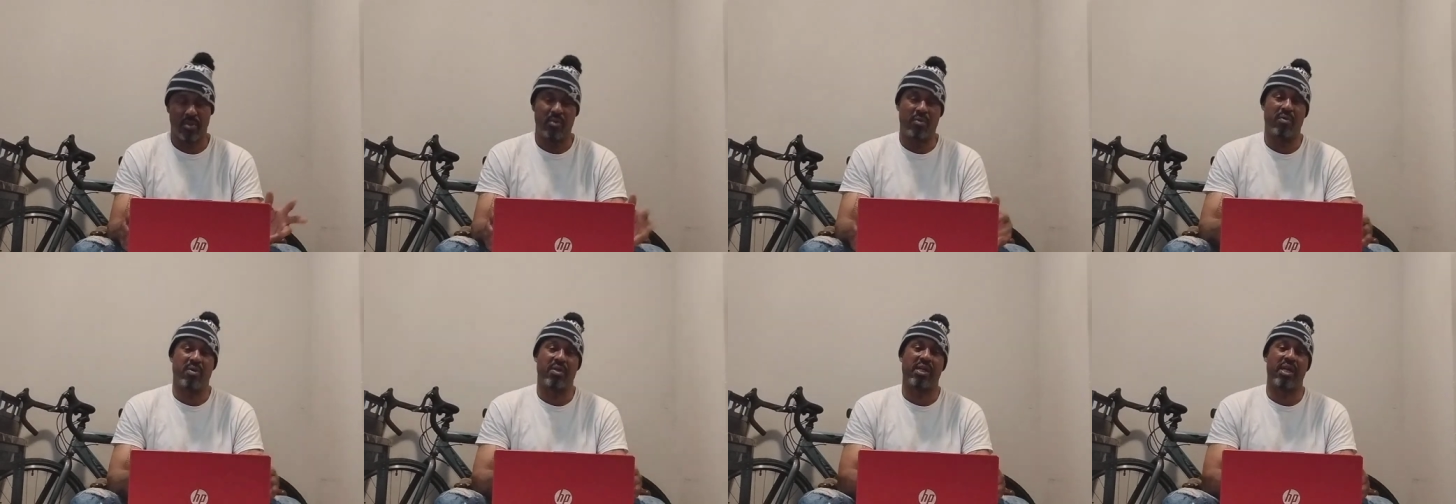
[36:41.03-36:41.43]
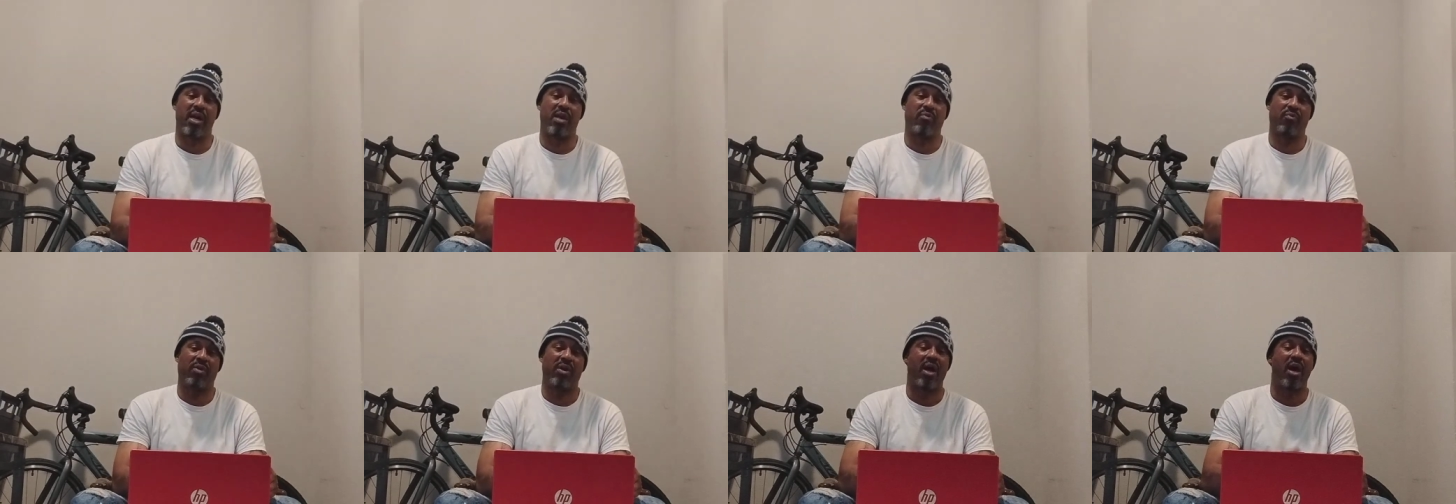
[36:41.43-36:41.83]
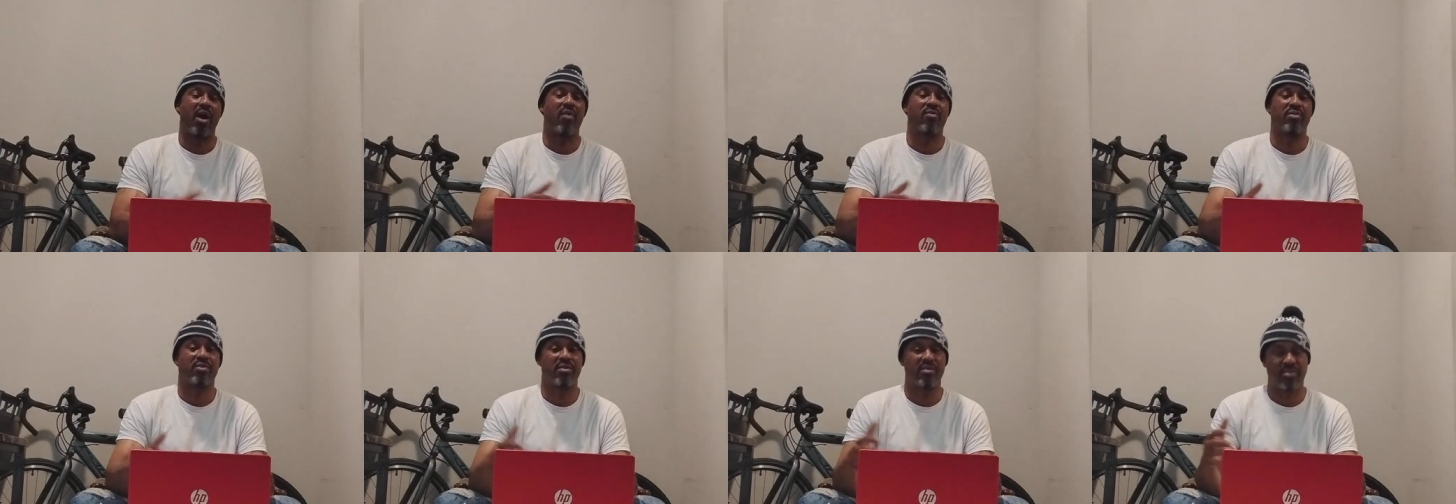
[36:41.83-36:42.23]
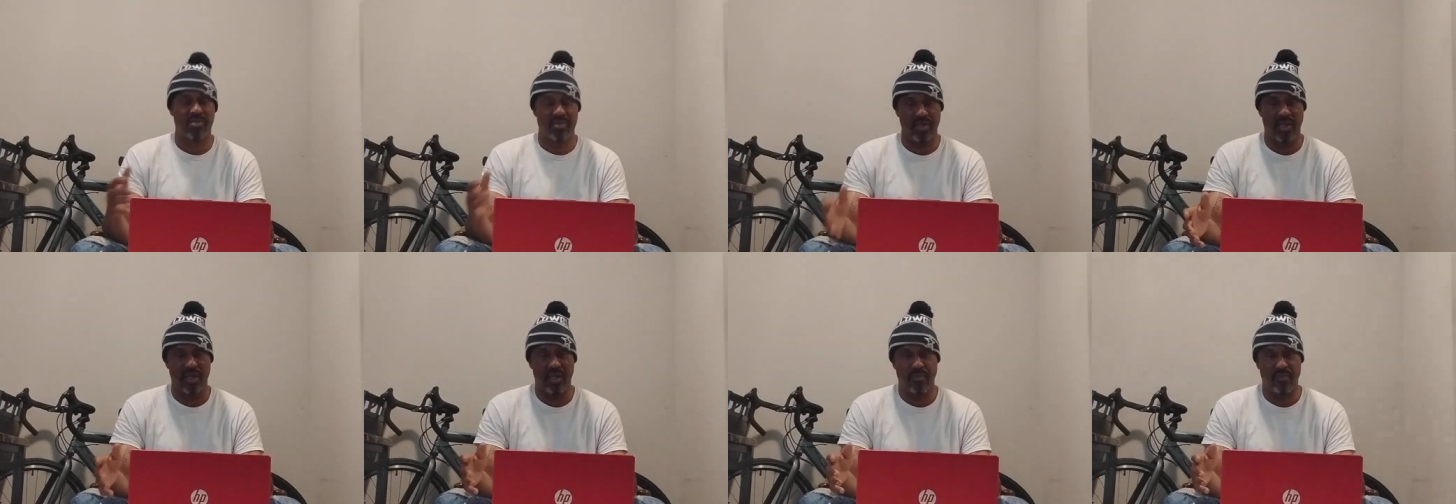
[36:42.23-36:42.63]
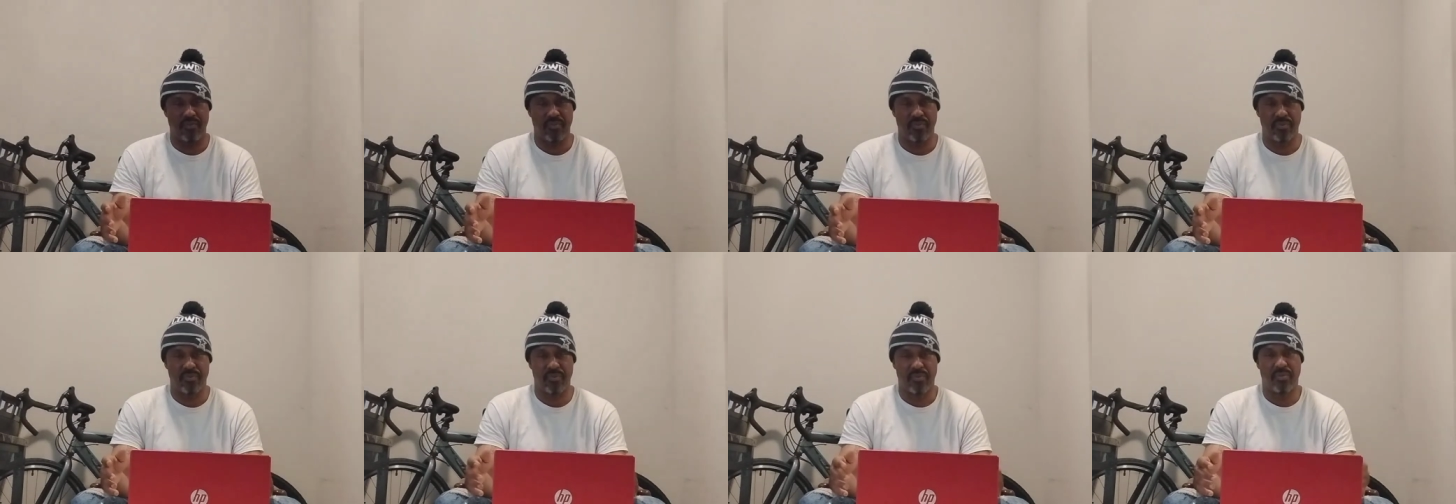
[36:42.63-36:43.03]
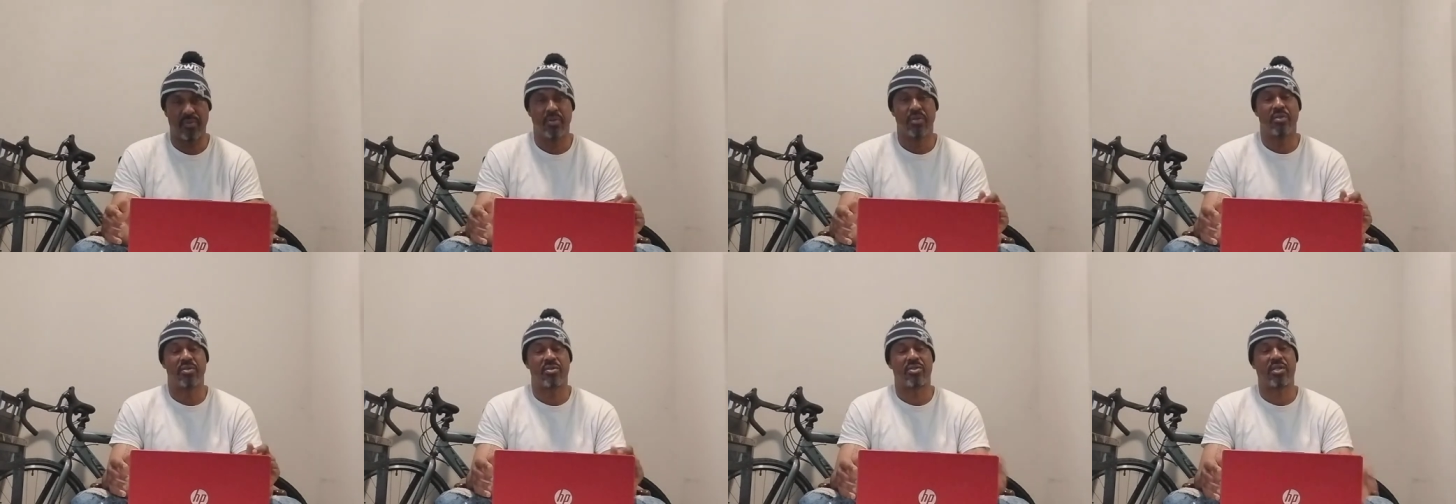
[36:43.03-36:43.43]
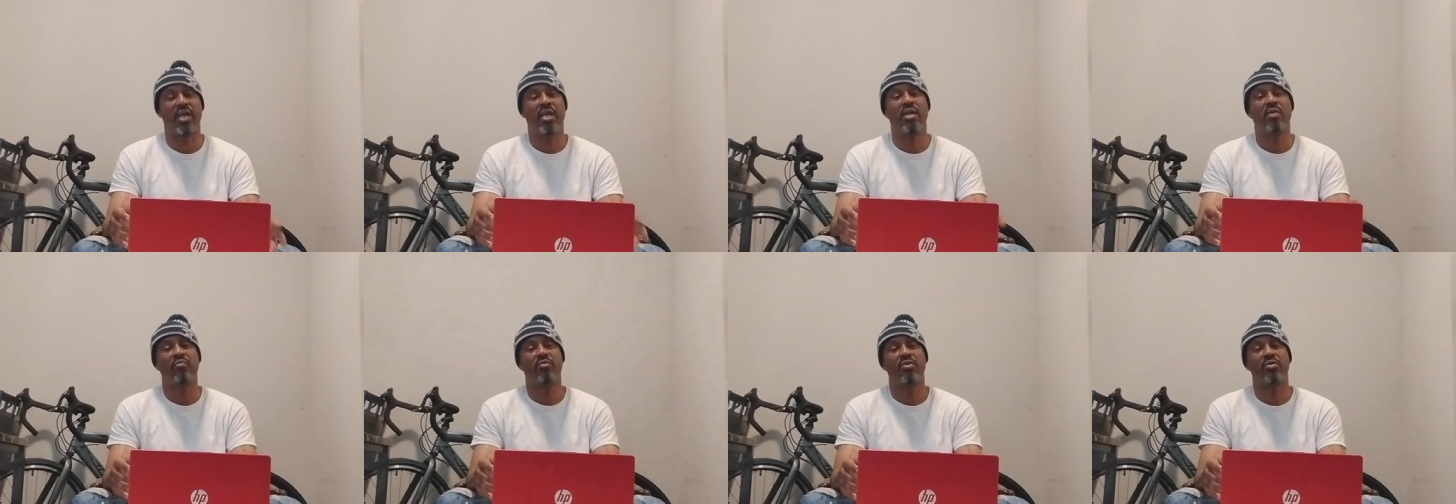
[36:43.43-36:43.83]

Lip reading: You done got rid of all the deceit. Stay